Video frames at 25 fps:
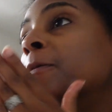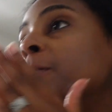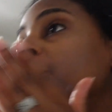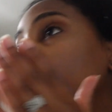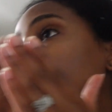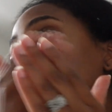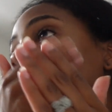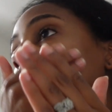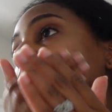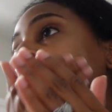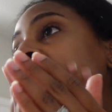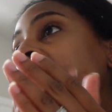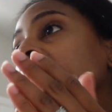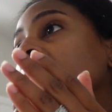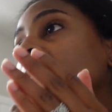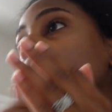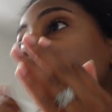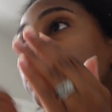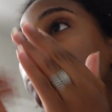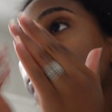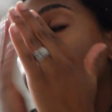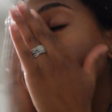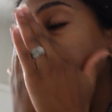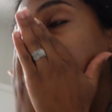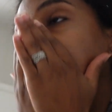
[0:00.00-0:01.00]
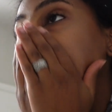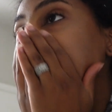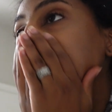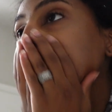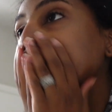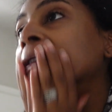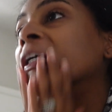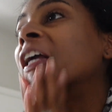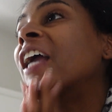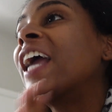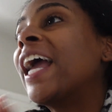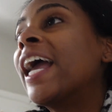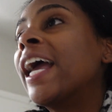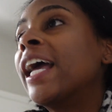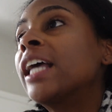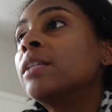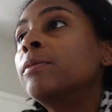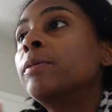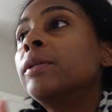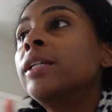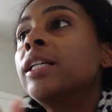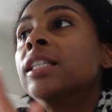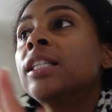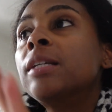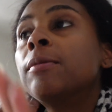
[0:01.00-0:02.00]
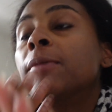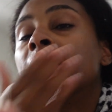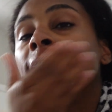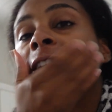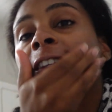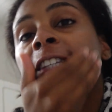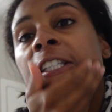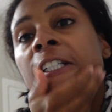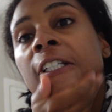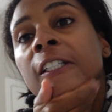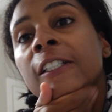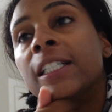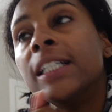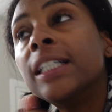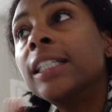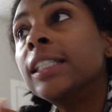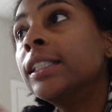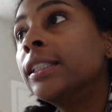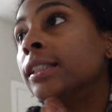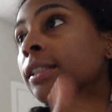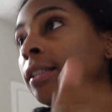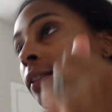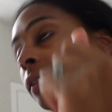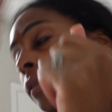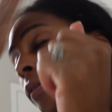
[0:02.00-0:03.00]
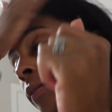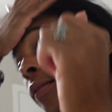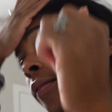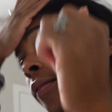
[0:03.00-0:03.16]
um, cast, but it seems like it still does.